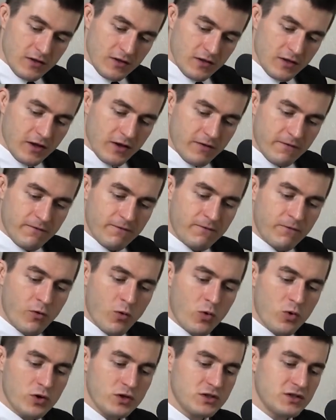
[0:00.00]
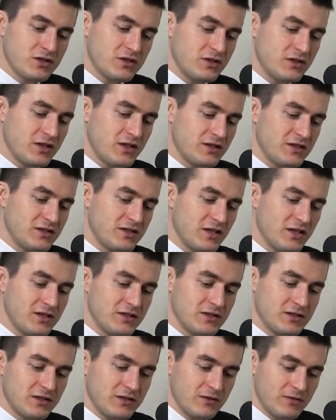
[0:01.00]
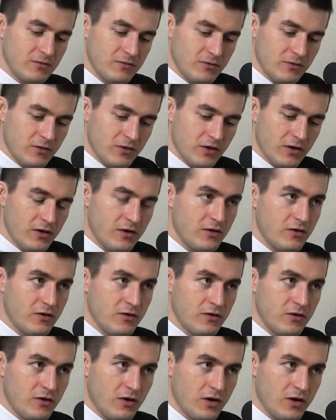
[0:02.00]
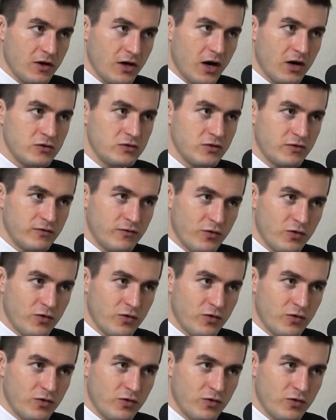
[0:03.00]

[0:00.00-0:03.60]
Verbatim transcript: like force that says a counter force a counter right?